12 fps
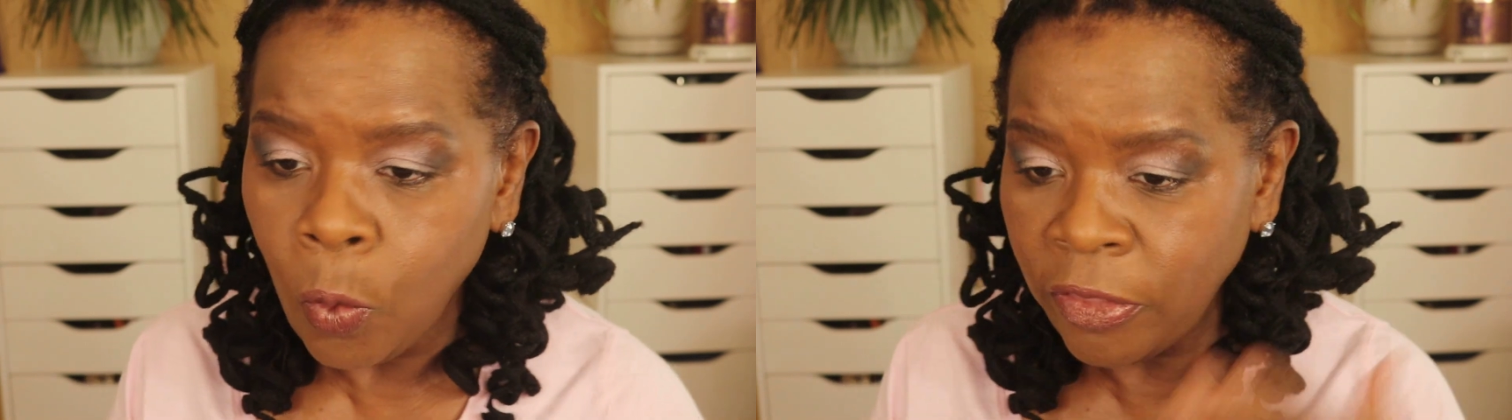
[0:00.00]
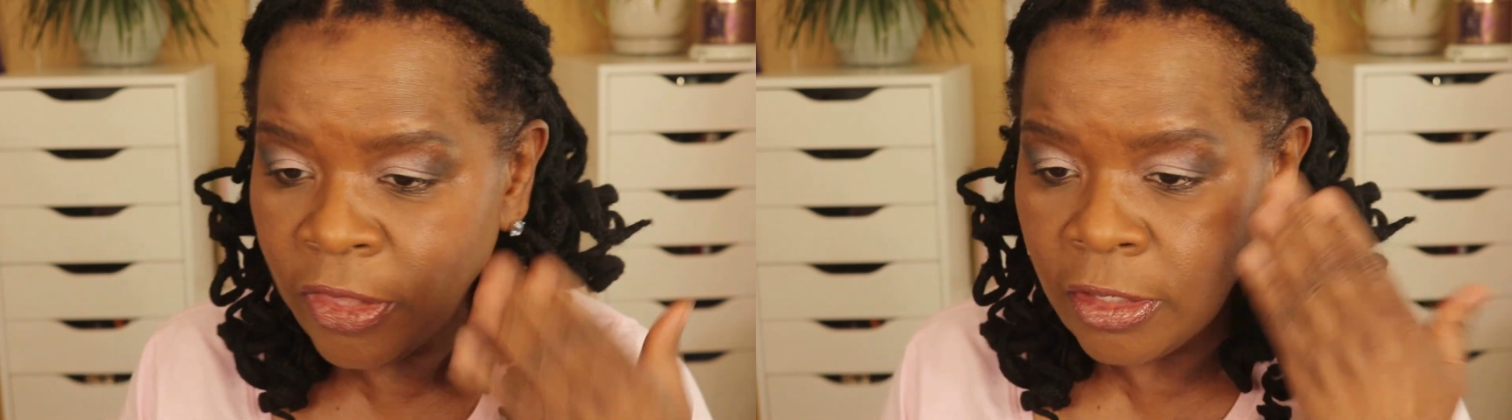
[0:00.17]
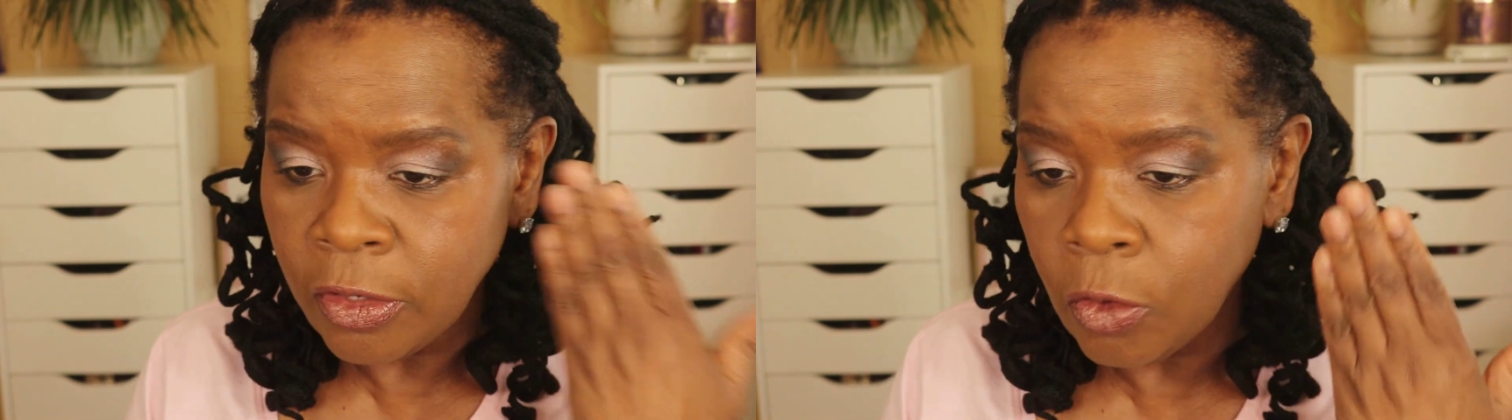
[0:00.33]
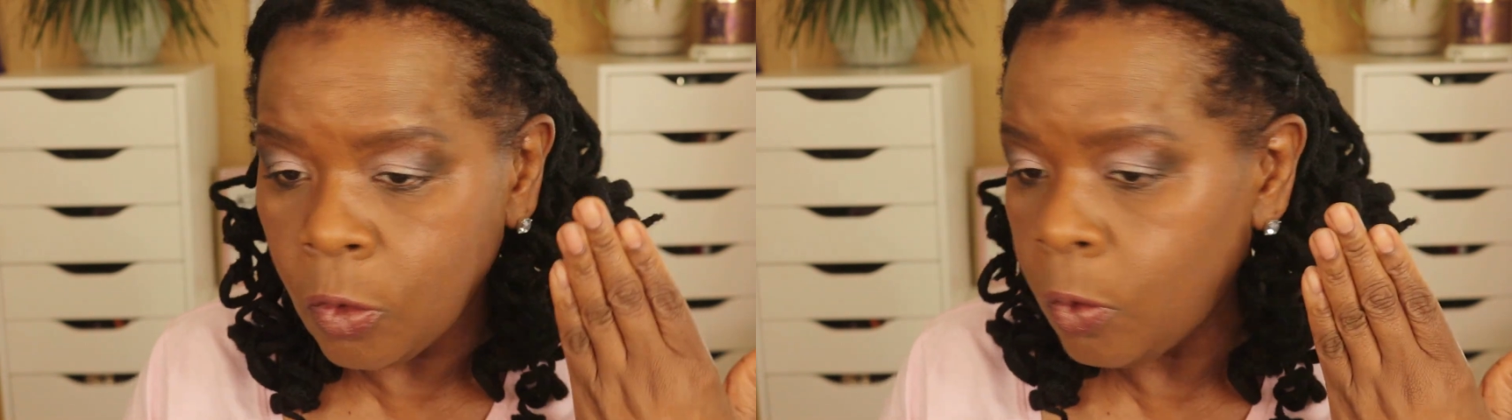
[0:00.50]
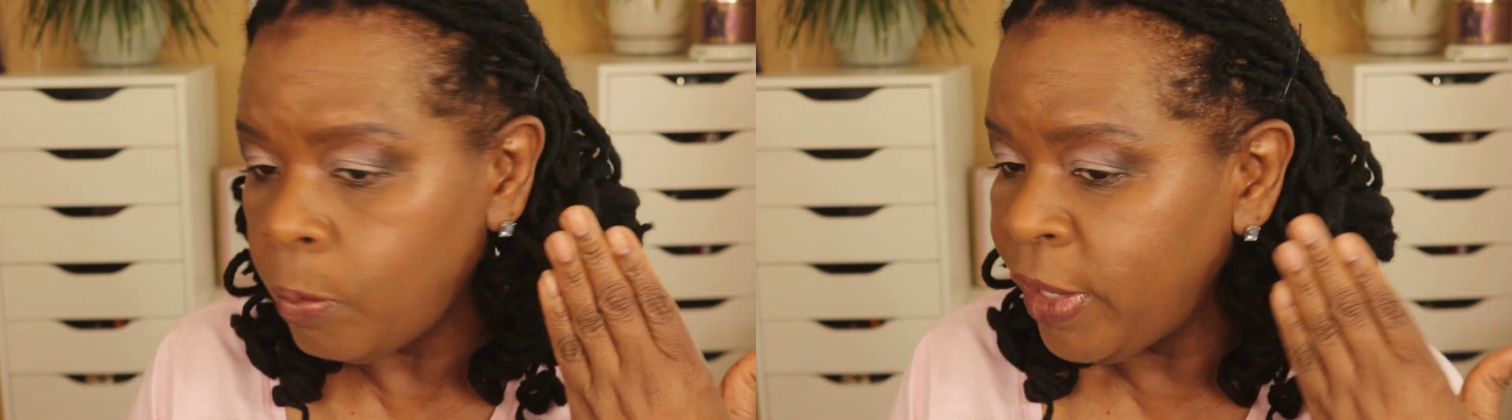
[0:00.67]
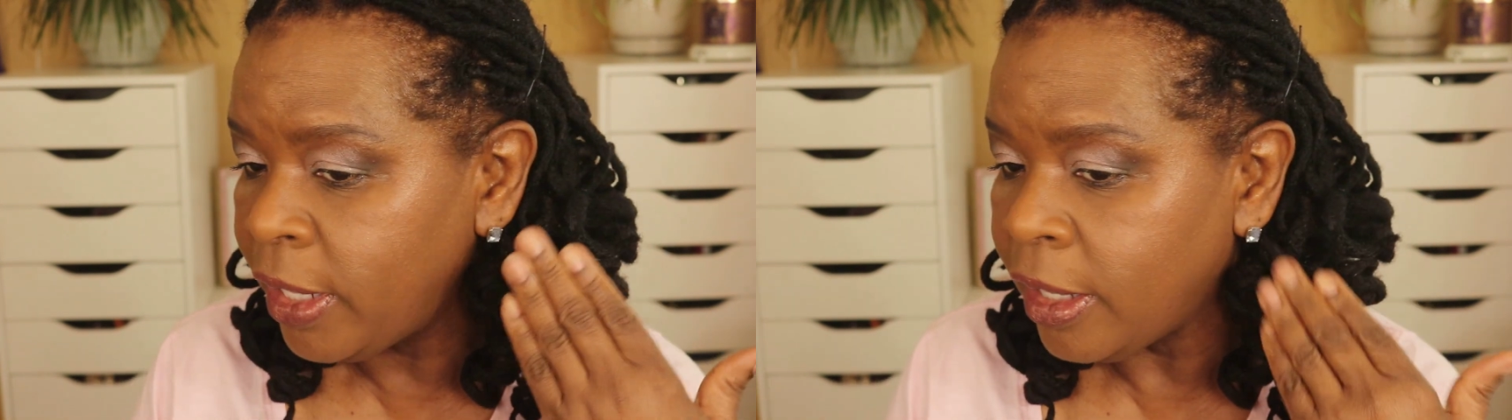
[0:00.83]
with a little
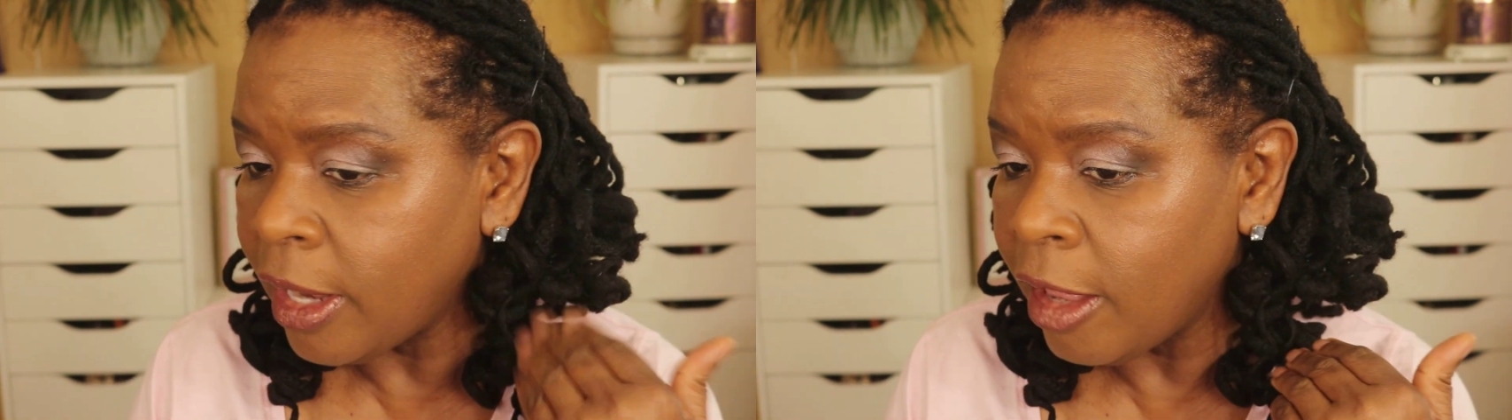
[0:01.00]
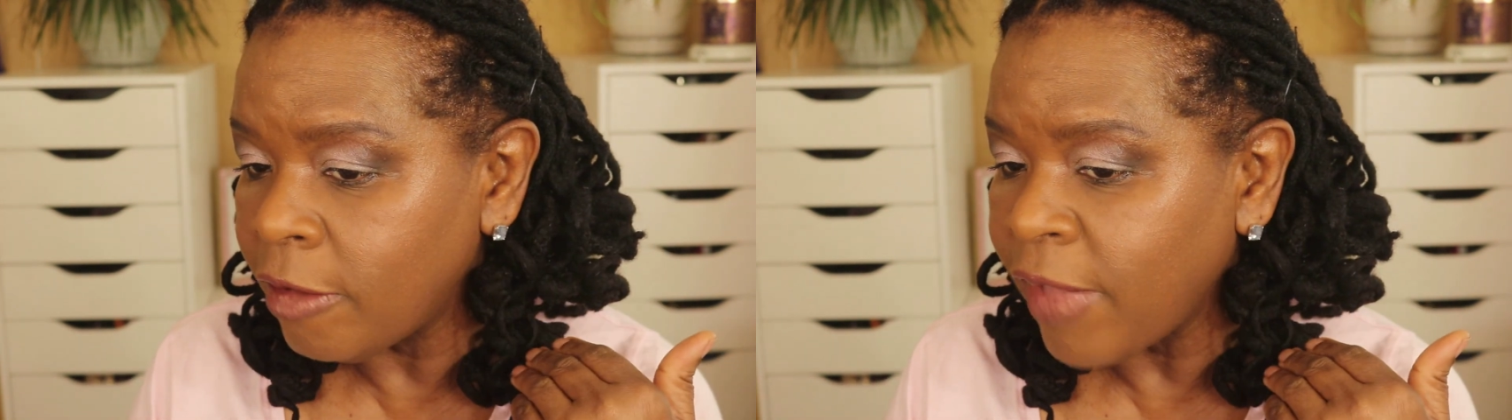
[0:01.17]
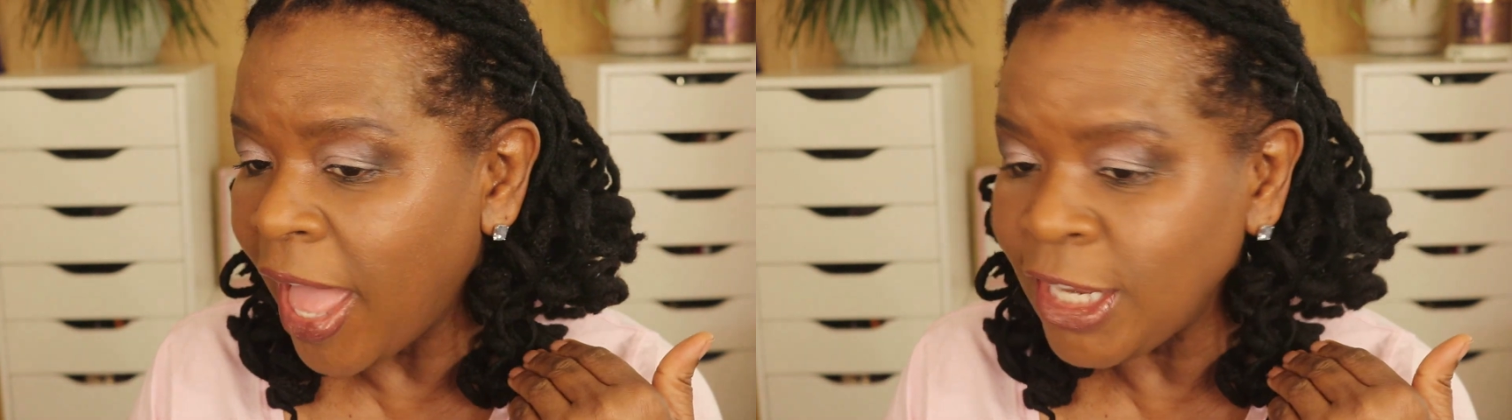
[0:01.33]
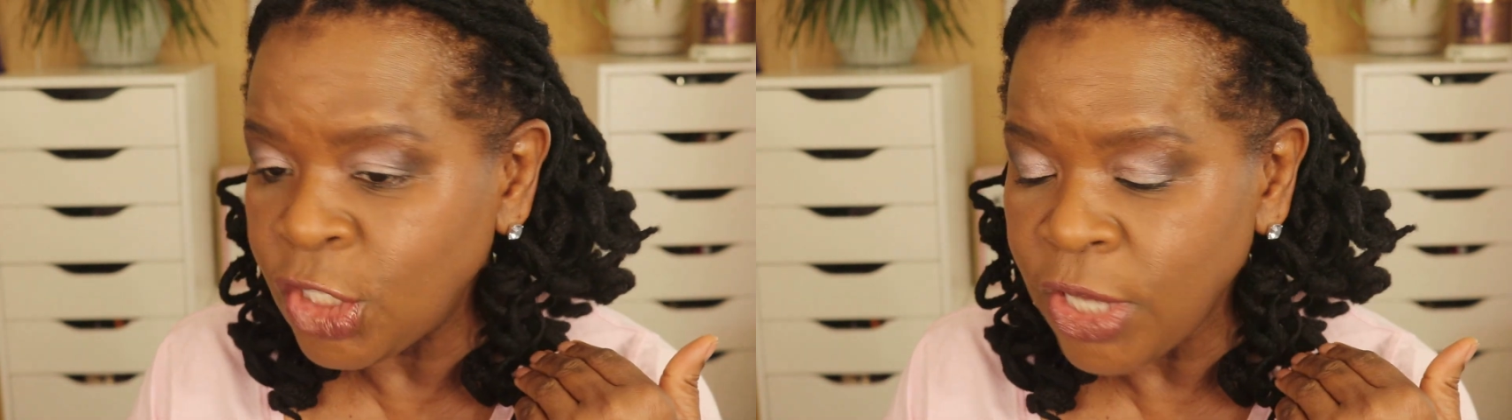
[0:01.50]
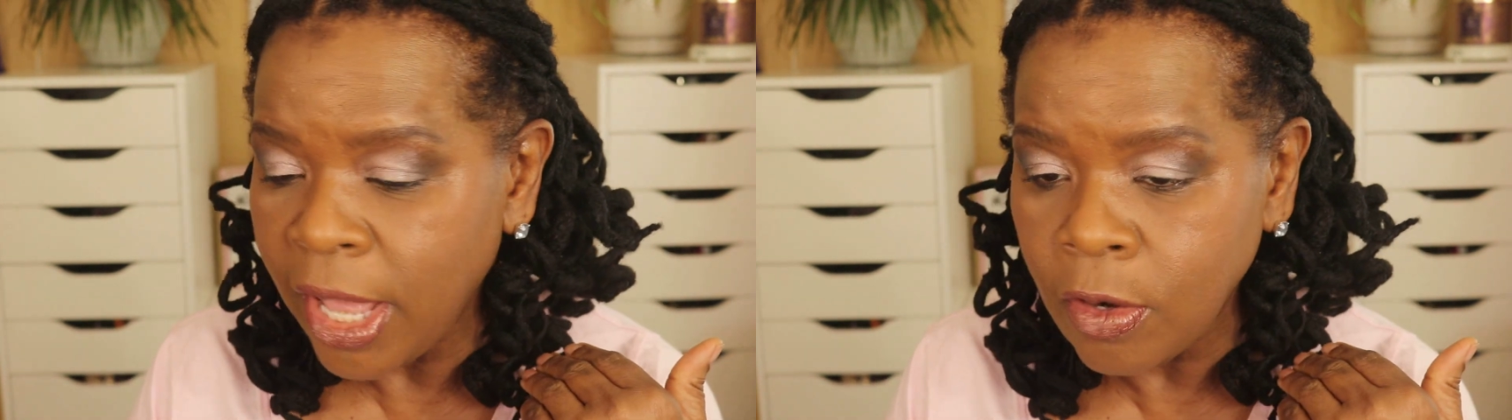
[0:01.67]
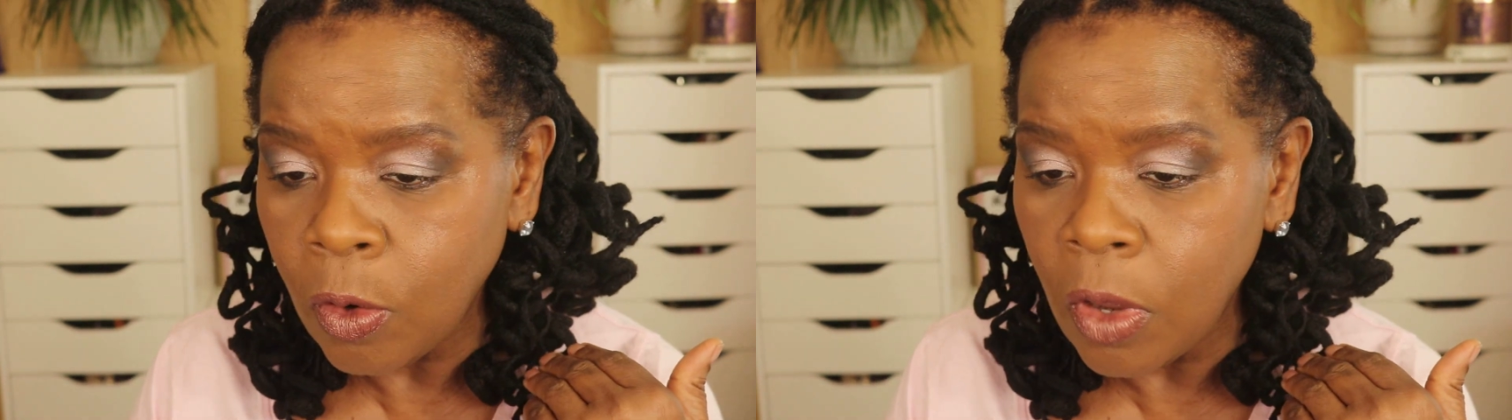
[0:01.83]
bit of
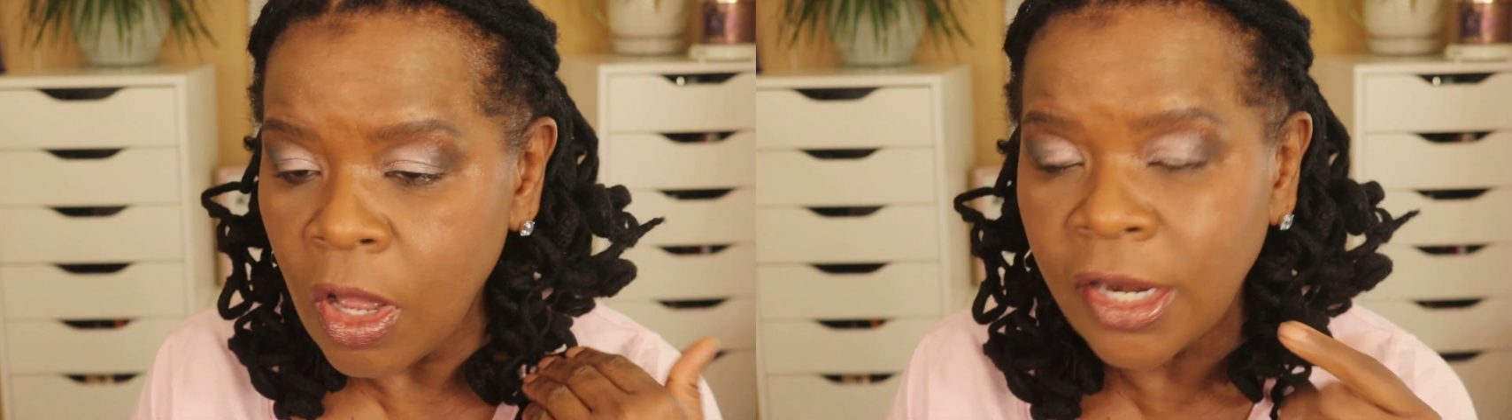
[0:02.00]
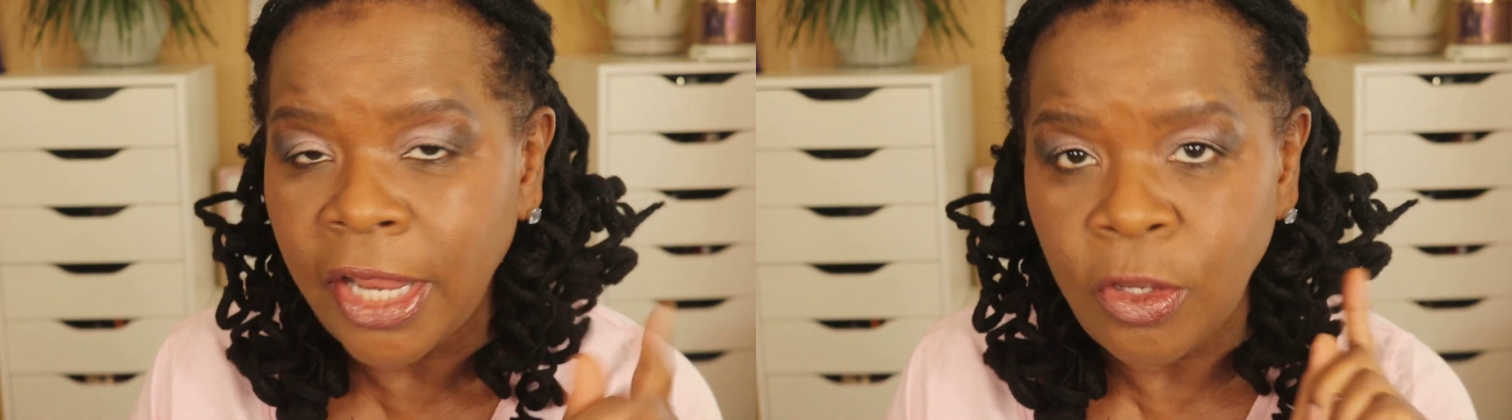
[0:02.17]
eyeshadow on.